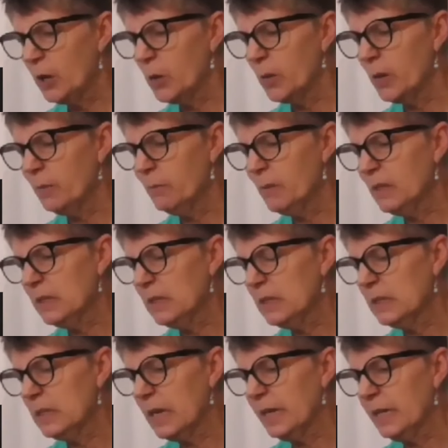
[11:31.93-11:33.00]
Grim means
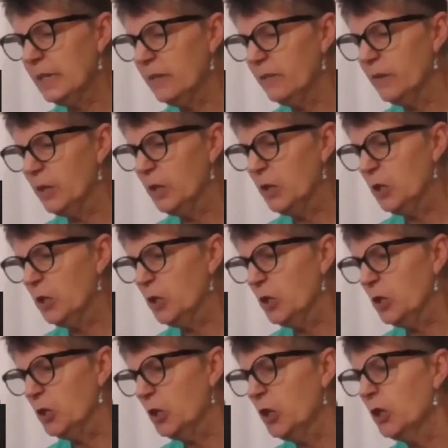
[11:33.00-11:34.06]
he's kind of
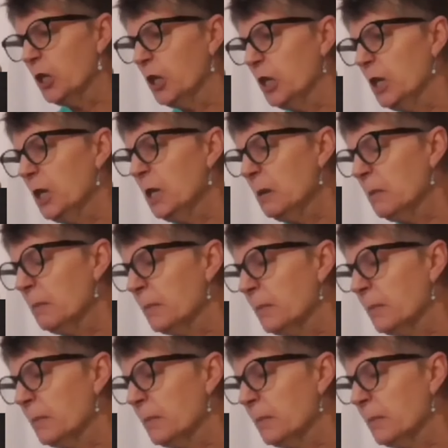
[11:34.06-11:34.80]
yucky